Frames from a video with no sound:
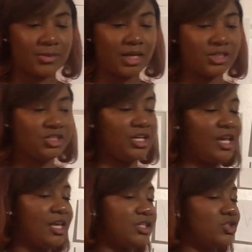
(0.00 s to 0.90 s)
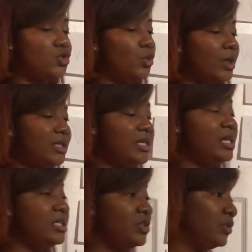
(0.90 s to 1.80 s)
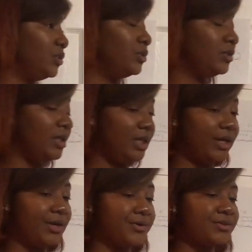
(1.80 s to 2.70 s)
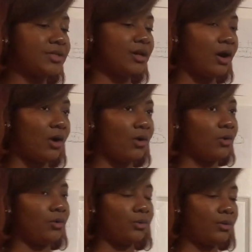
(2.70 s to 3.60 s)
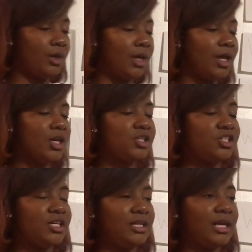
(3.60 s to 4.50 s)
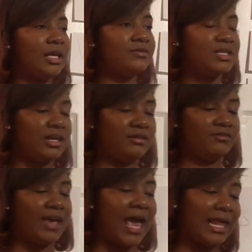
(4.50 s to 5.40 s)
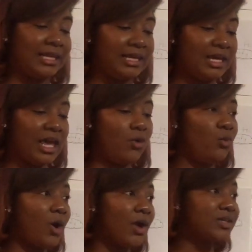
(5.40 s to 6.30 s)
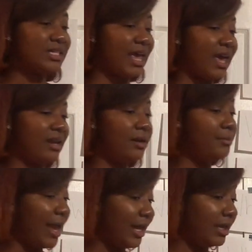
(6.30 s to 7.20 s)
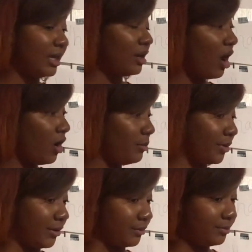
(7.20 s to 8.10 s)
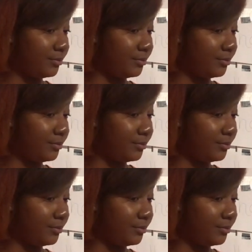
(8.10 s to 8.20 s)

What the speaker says: She is 22 years old. She lives in Valley and works at a bank in Auburn.